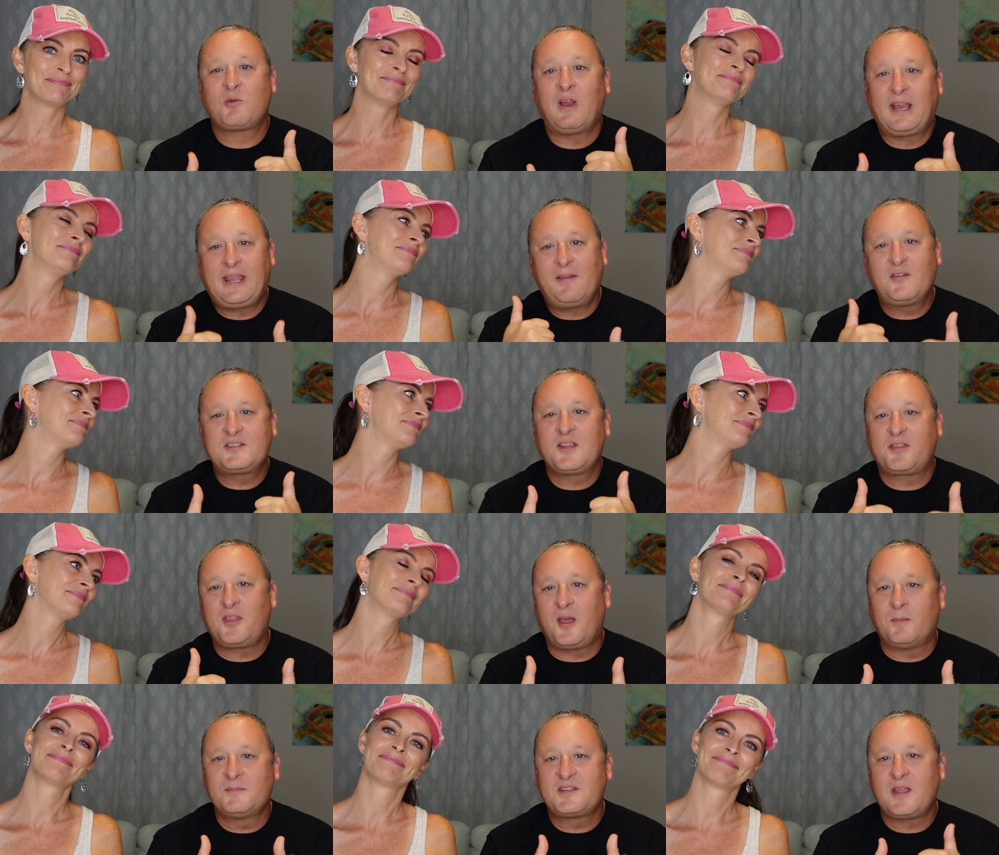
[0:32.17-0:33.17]
Speaker 1: right, give us a
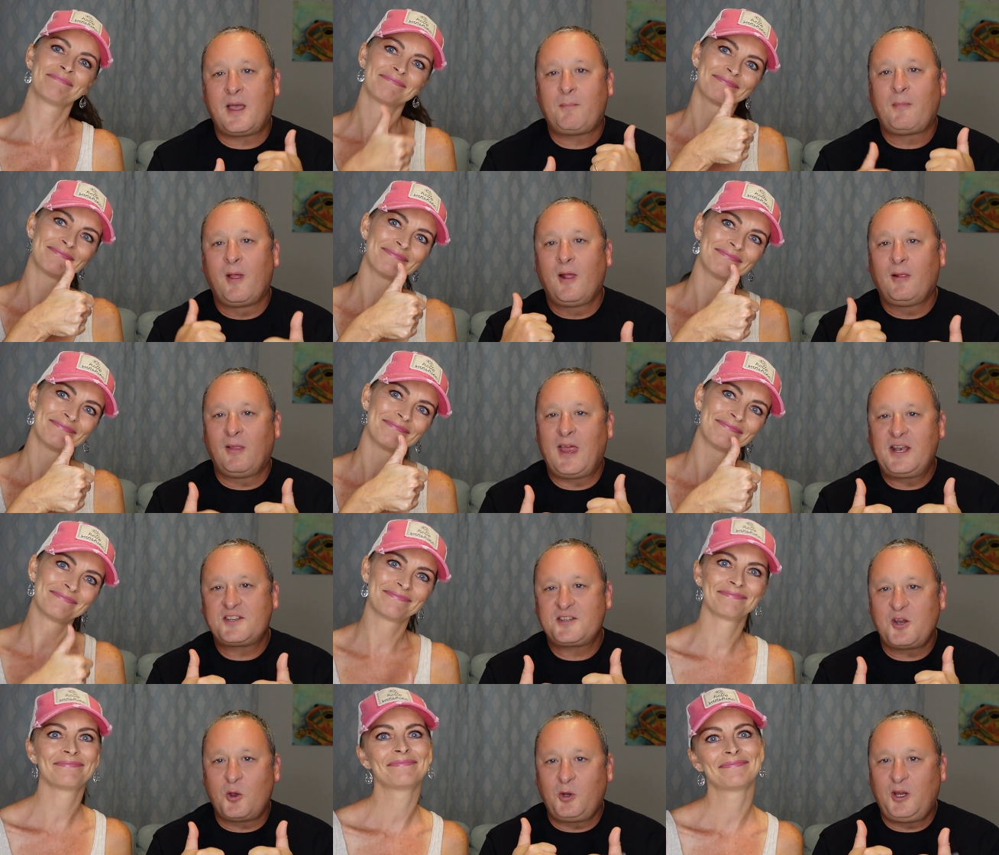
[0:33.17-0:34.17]
thumbs up, let
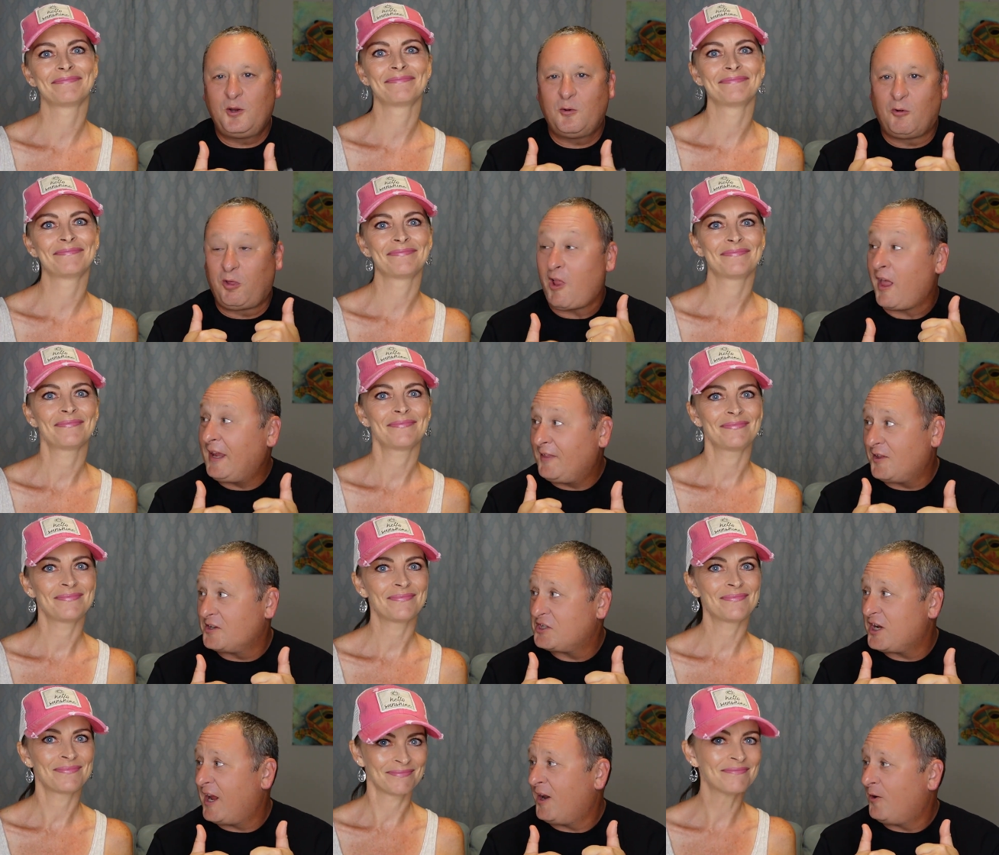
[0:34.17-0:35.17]
us know you like the
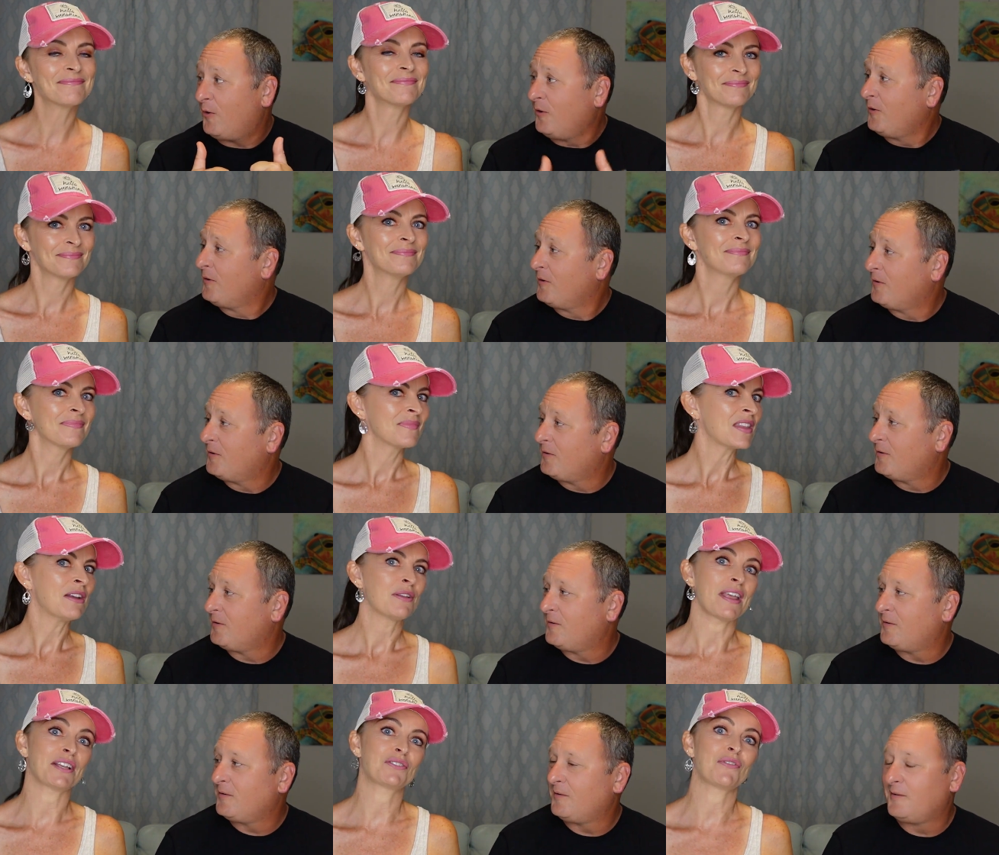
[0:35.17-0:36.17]
channel.
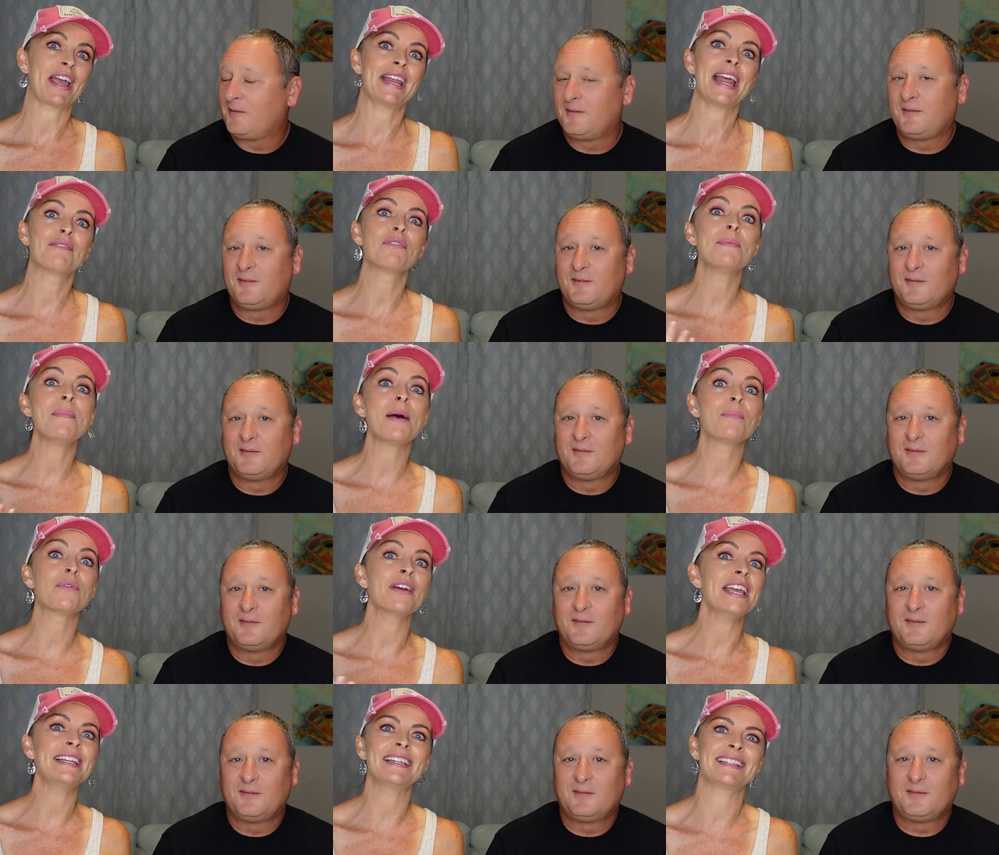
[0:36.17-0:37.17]
Speaker 2: That's right, and
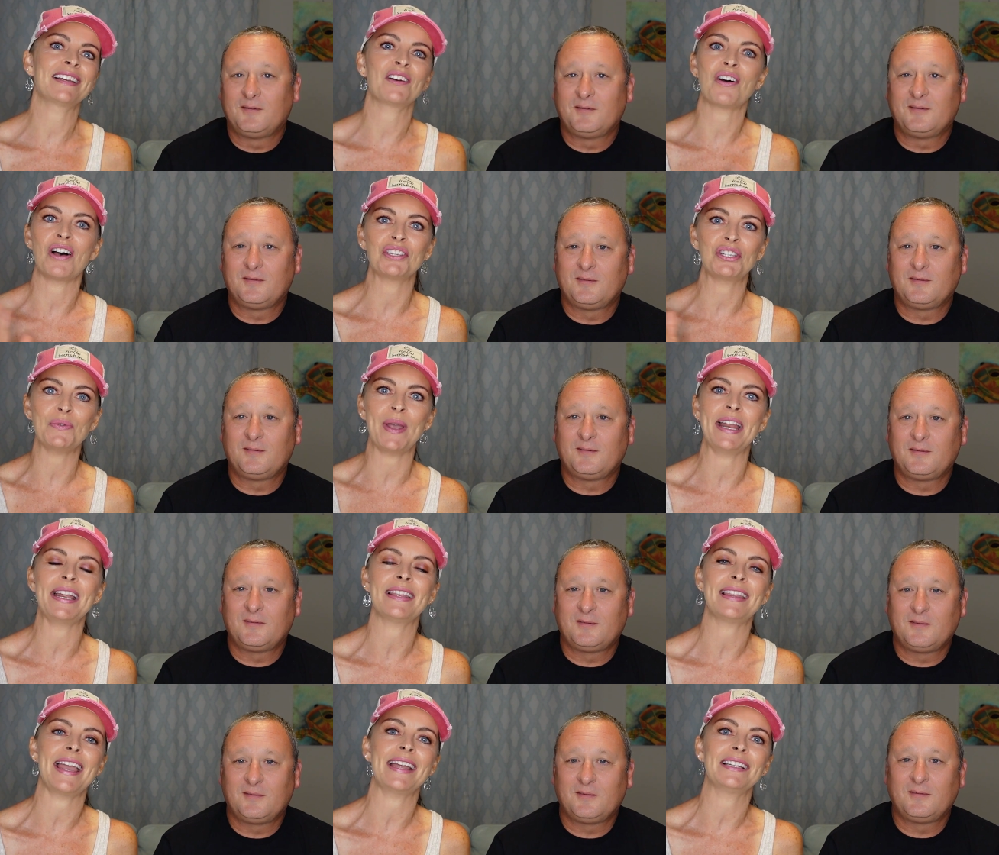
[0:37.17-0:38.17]
remember, it doesn't cost you
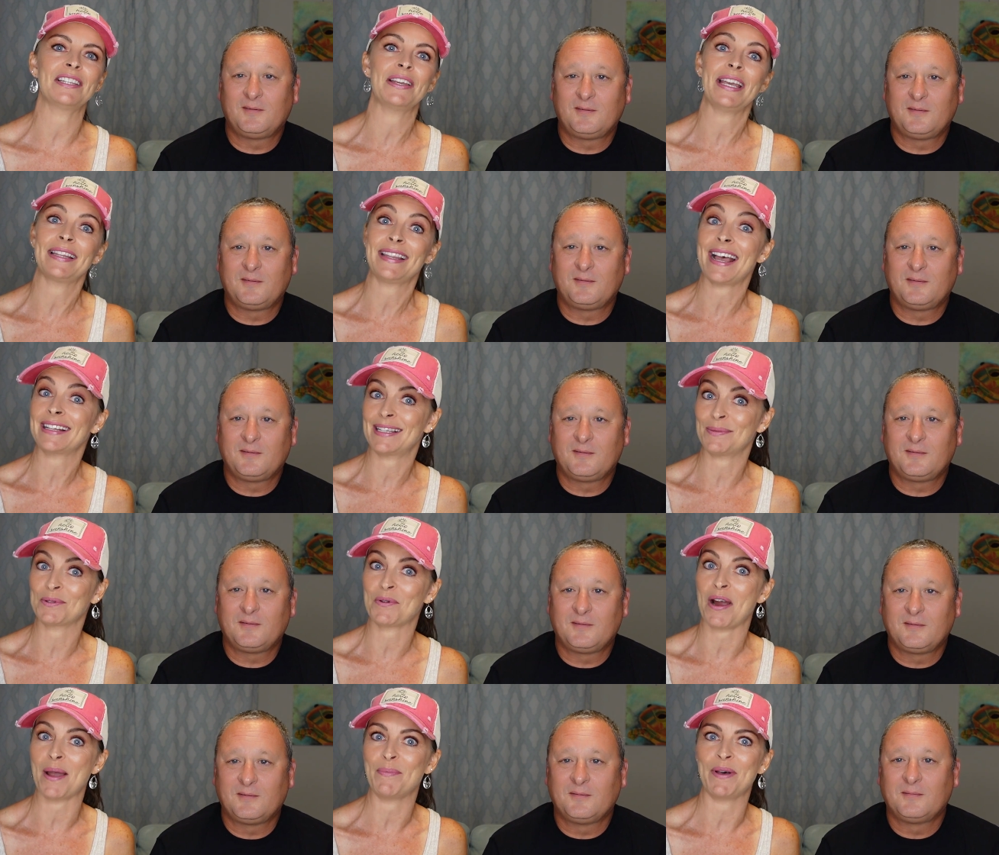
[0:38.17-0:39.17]
anything to hit that
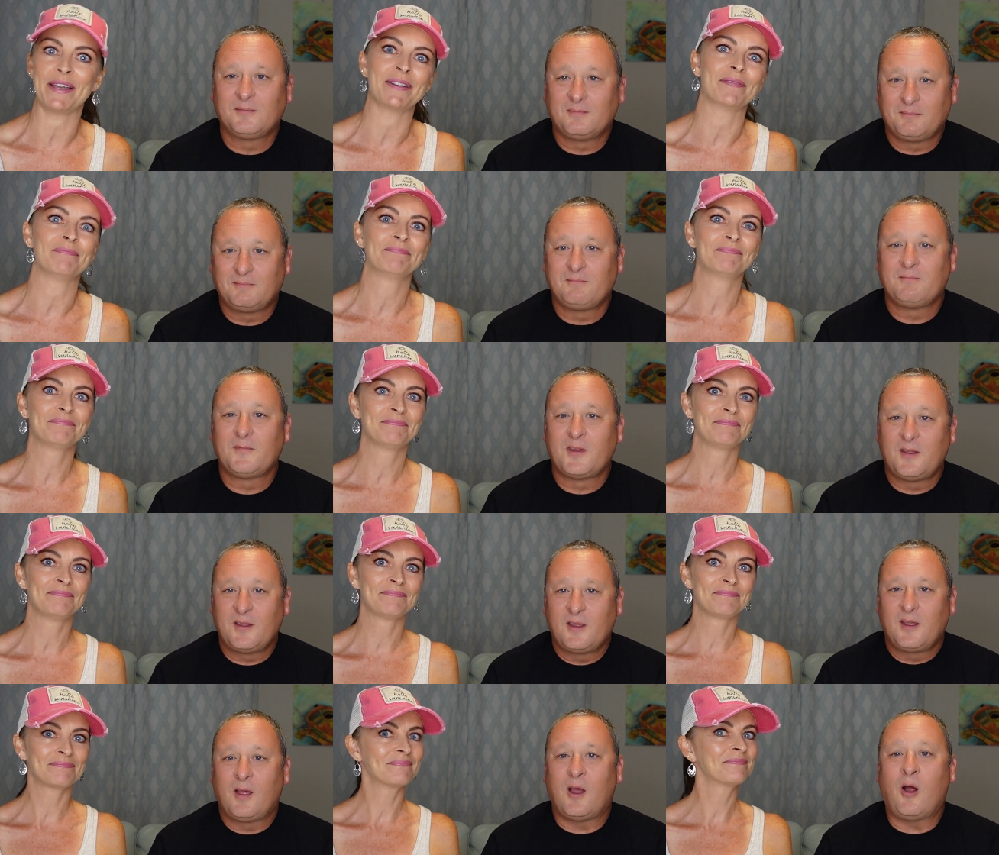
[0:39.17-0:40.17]
subscribe button.
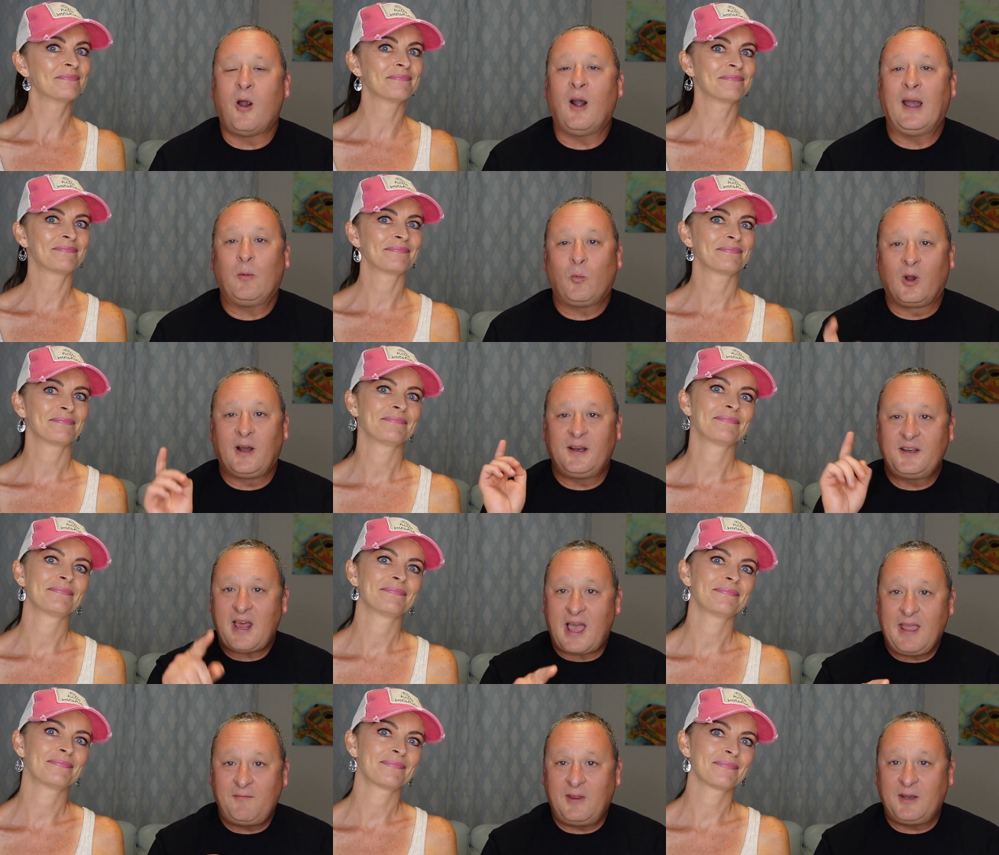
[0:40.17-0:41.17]
Speaker 1: All right, we're going to
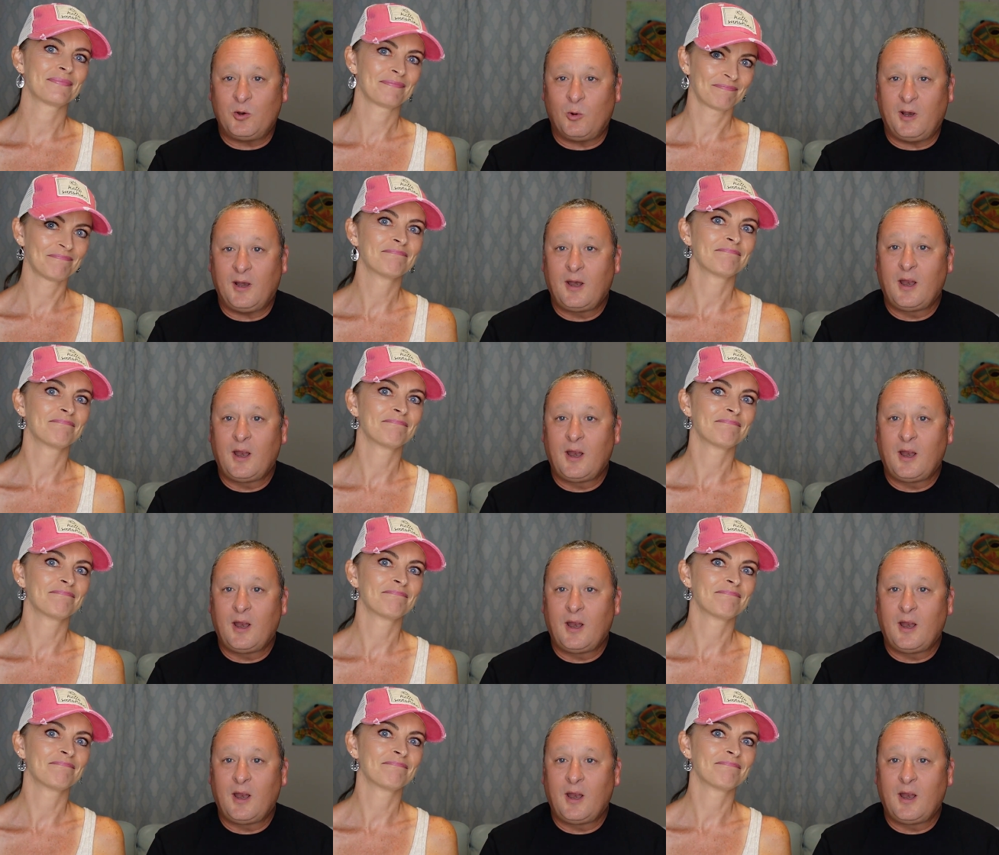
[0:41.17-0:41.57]
dive into it.